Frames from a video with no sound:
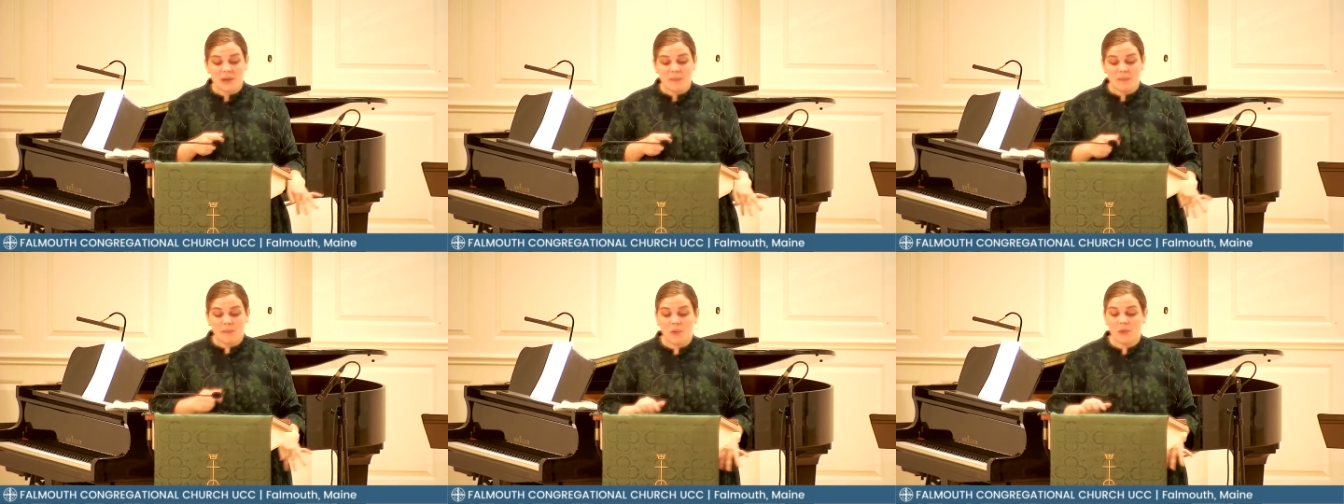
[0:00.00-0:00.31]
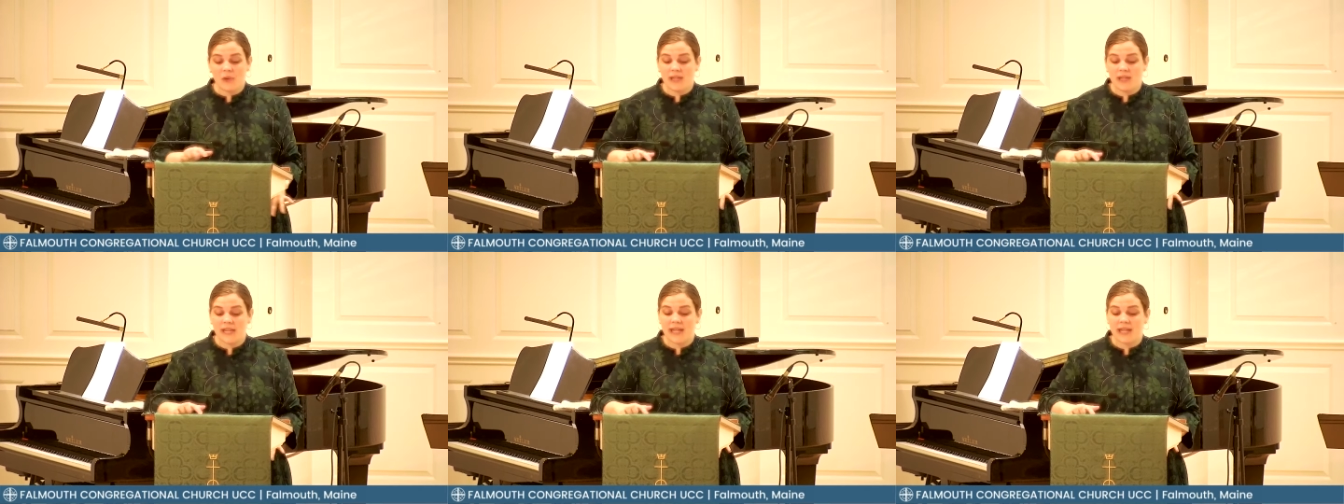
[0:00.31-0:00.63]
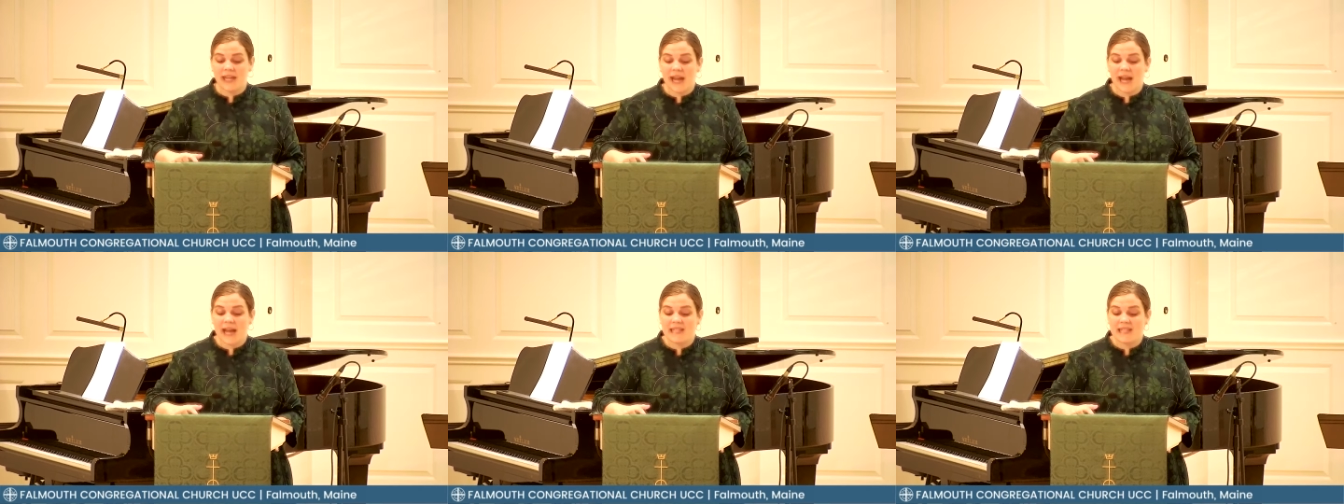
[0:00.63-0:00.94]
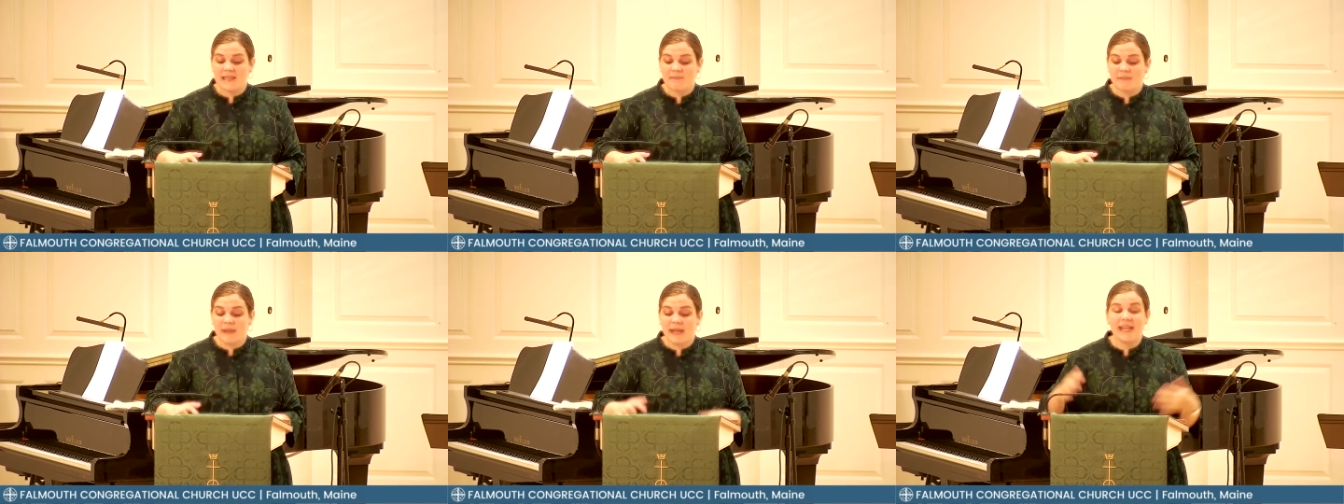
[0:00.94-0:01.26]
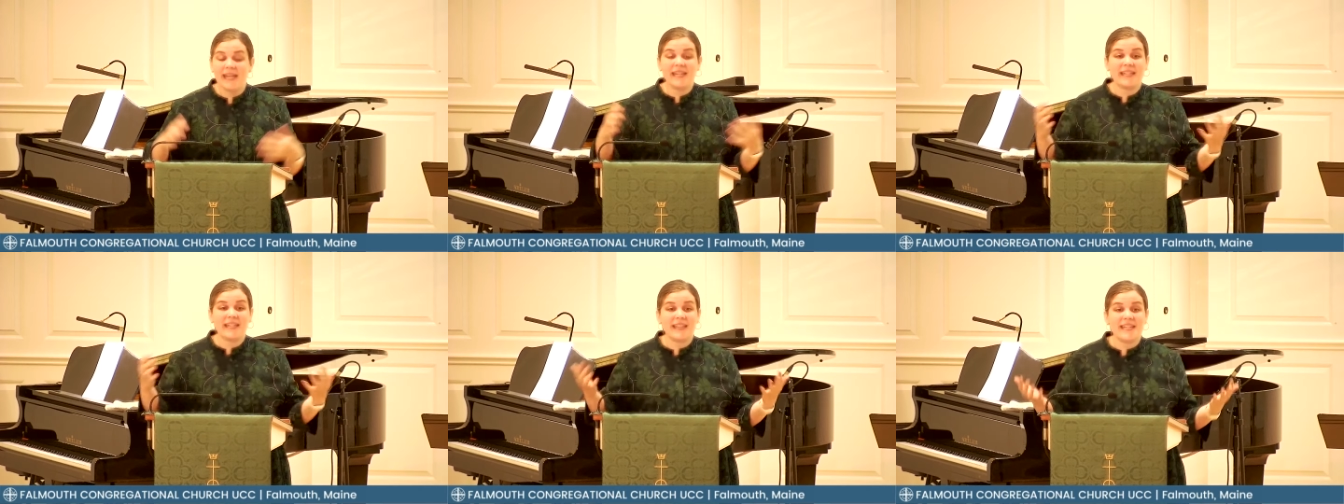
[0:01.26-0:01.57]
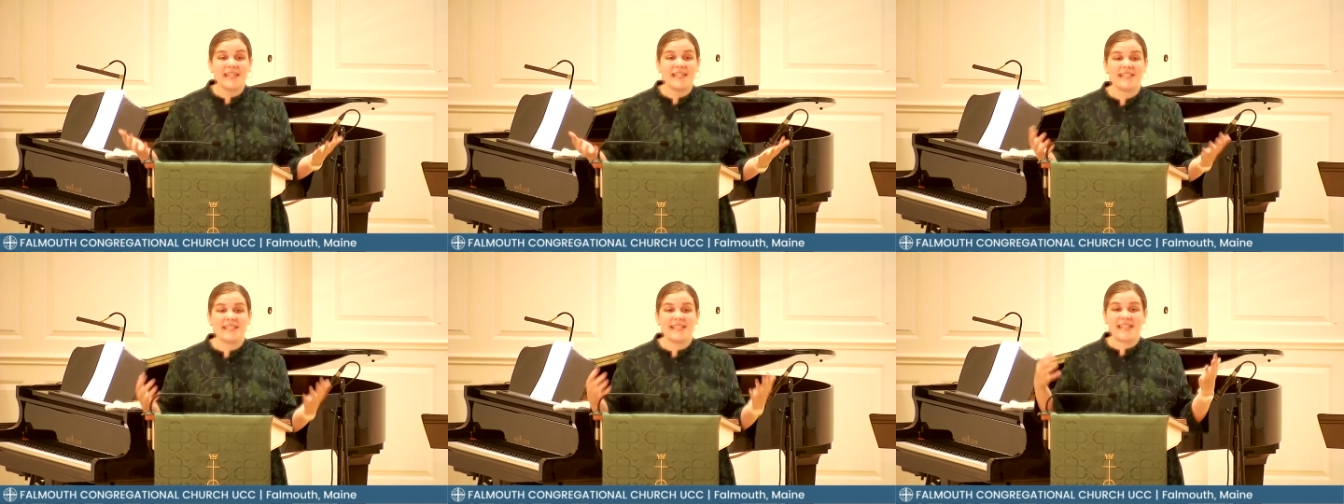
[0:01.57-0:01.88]
morning has made
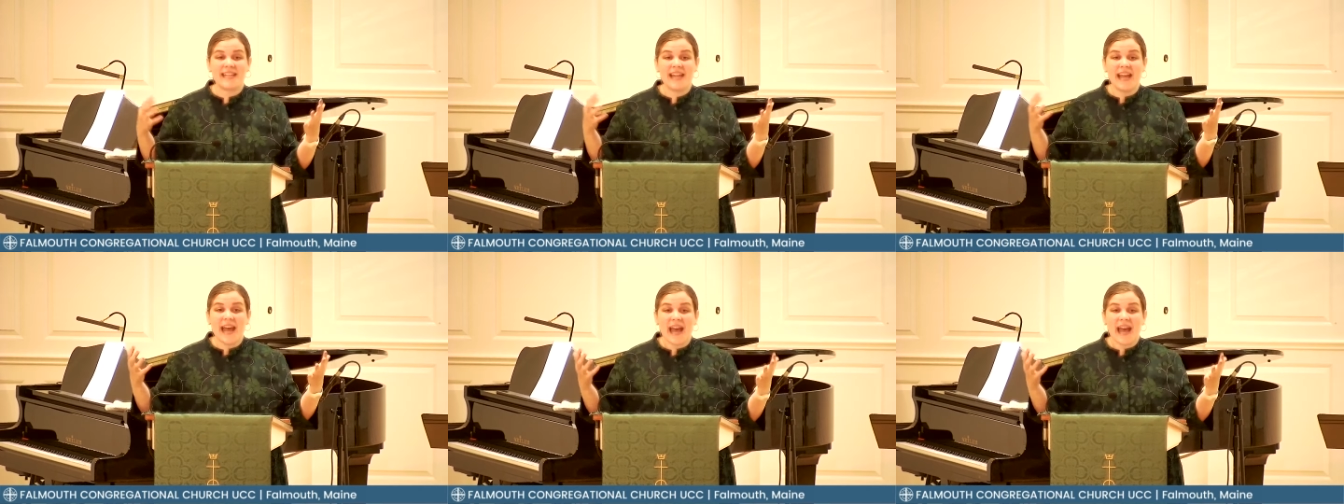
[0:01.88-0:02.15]
this